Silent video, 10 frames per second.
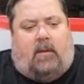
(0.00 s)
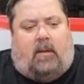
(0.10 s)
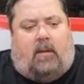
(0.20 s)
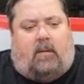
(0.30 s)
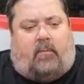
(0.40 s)

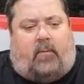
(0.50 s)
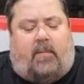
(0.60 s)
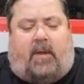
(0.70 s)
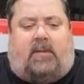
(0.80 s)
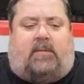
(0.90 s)
uh,
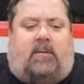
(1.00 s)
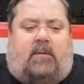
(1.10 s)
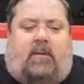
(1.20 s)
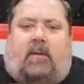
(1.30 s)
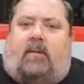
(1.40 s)
from us,
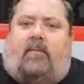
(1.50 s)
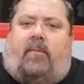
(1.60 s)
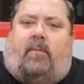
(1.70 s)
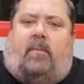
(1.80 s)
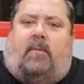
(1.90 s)
none of
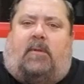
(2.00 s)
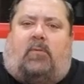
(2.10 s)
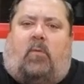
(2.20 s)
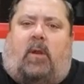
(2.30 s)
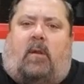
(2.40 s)

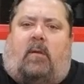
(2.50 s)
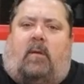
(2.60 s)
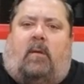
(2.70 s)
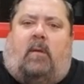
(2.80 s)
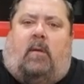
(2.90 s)
this wear
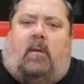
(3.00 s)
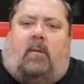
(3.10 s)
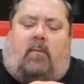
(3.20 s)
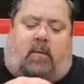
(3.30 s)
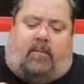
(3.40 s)

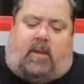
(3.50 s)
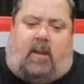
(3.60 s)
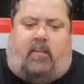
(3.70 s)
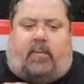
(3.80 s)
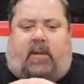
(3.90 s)
would have
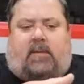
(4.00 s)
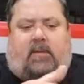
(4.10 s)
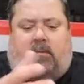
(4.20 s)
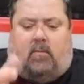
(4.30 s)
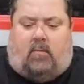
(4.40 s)
taken place
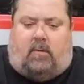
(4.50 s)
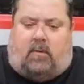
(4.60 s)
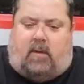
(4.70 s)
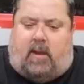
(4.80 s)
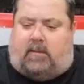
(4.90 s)
or the
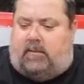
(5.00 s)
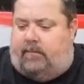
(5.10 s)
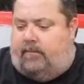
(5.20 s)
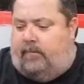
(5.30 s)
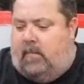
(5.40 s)
cracks.
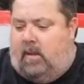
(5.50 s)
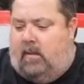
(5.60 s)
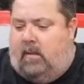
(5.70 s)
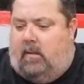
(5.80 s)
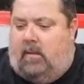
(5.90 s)

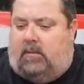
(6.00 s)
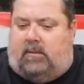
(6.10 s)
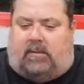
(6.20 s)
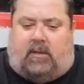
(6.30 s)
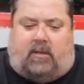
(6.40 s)

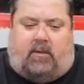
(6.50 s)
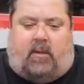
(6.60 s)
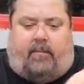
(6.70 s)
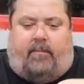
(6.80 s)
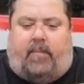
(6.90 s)
So let's get to
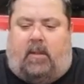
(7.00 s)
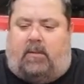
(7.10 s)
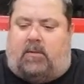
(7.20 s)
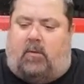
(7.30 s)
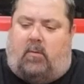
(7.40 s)
it.
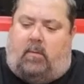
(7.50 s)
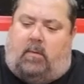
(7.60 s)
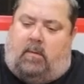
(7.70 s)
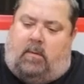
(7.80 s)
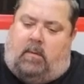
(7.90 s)
So
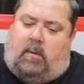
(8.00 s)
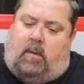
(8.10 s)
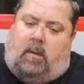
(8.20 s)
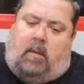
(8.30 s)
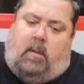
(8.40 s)

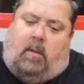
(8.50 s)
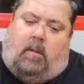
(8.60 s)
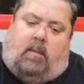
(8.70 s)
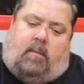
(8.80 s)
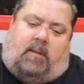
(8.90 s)

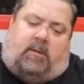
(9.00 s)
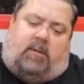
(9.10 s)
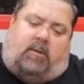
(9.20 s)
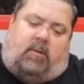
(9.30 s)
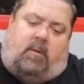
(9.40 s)
this
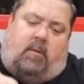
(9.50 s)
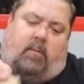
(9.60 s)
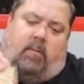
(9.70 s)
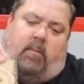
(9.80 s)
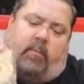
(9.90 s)
is your
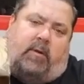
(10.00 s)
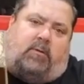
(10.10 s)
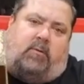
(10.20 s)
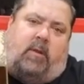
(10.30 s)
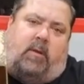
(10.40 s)

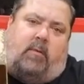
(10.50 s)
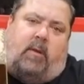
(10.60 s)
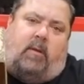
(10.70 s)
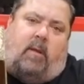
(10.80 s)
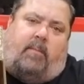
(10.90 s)
pressure treated
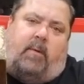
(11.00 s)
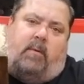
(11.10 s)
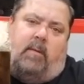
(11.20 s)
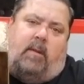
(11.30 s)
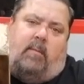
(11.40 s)
green
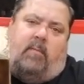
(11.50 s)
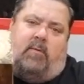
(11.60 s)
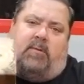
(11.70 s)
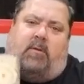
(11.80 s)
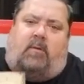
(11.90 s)
lumber that
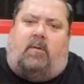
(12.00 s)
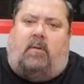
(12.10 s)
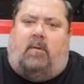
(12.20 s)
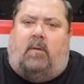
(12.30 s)
most of your